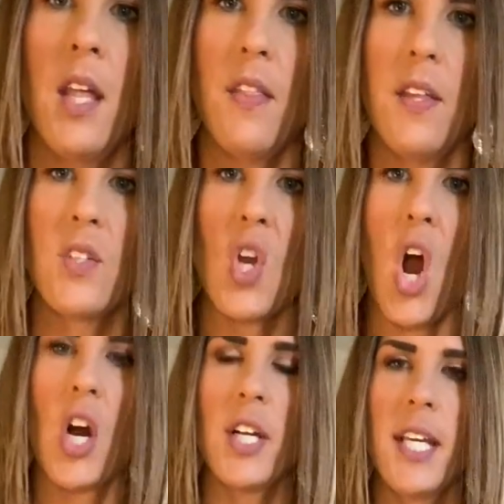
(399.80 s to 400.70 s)
this
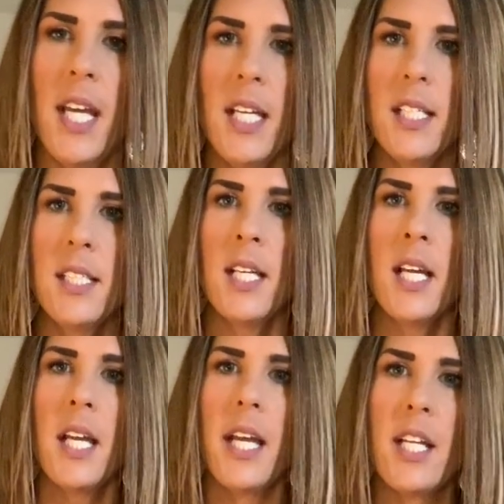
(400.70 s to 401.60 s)
cardigan.
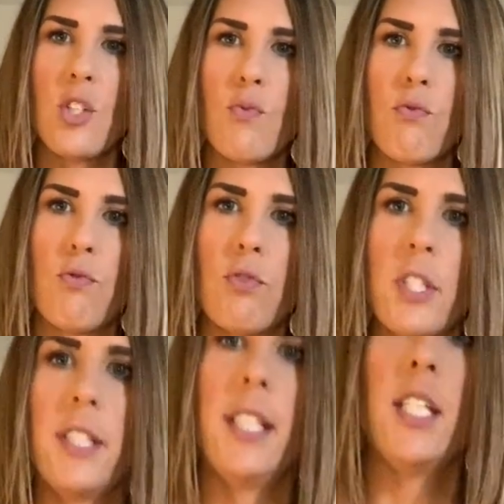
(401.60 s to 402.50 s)
It's
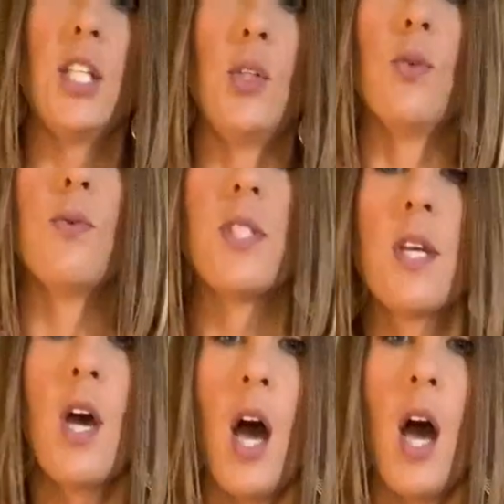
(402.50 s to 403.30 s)
really cute.